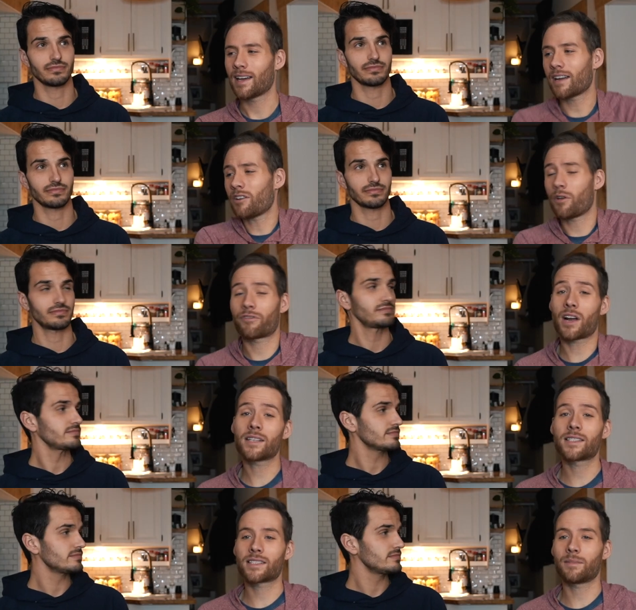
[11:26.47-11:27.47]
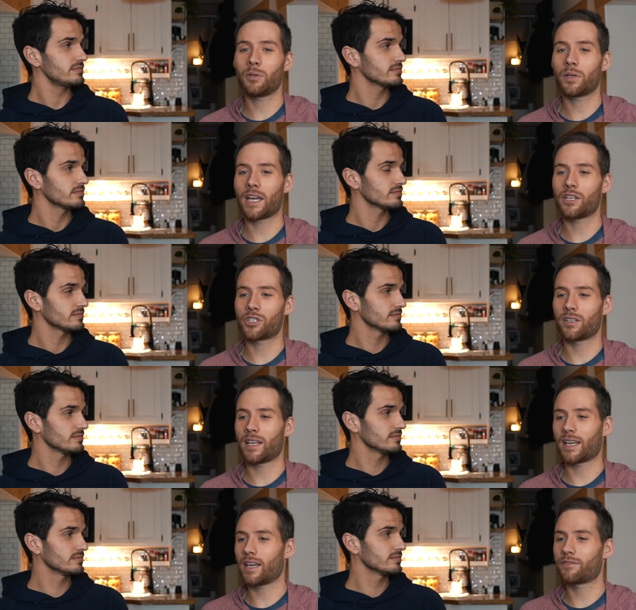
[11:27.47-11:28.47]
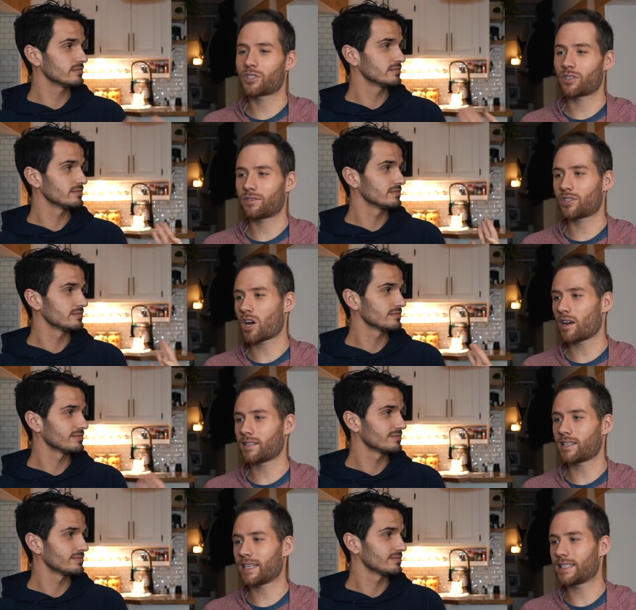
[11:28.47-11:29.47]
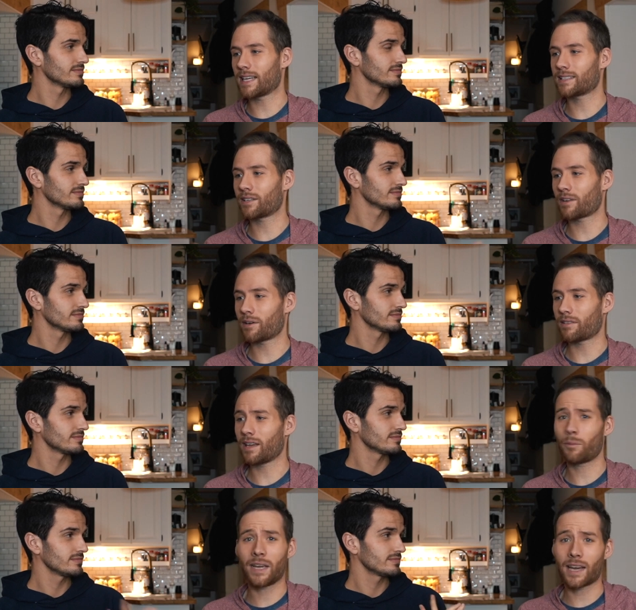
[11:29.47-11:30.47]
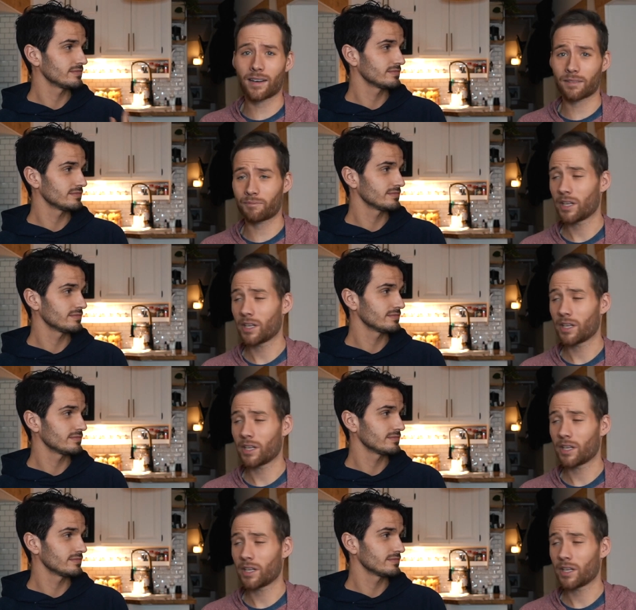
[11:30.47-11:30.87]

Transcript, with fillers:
Speaker 1: I don't know. For us, it's communication. Like, if Todd is, like, dancing around a thing, we had a